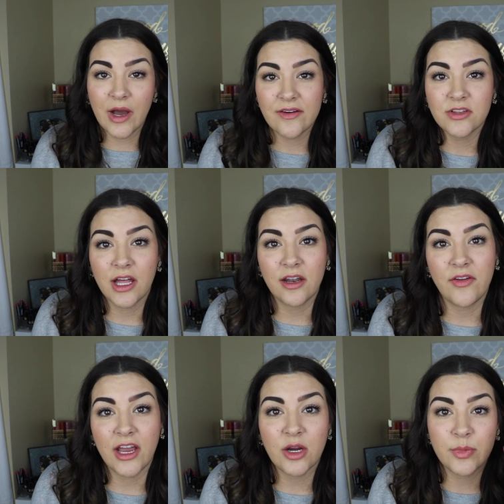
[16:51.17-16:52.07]
have a lot of
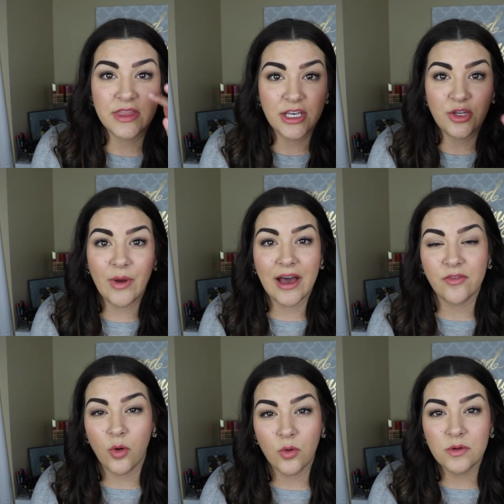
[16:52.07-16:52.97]
hair but then you
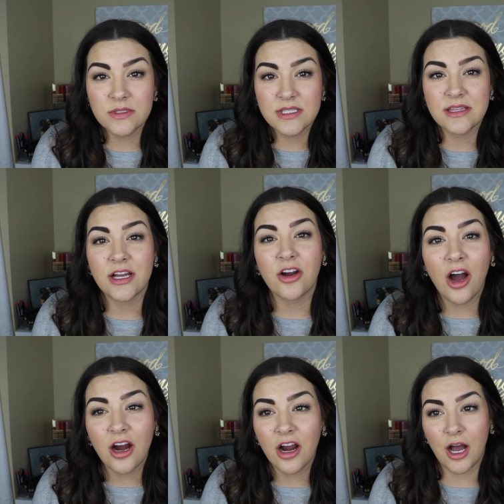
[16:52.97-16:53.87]
have holes, there
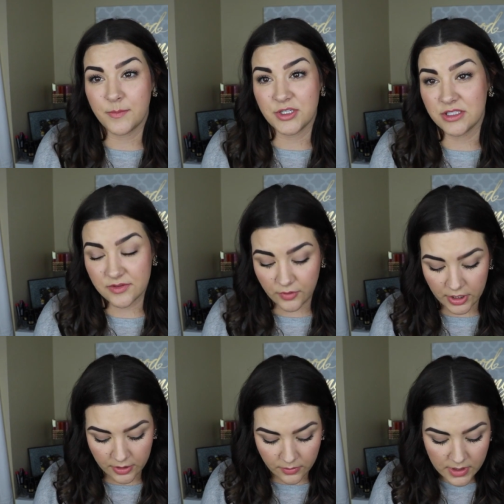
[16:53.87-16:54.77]
are options for
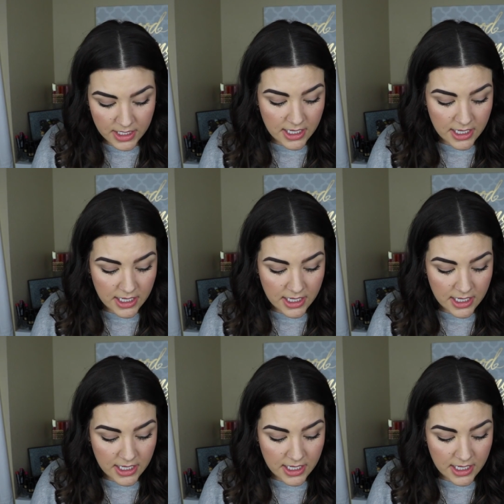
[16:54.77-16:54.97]
you.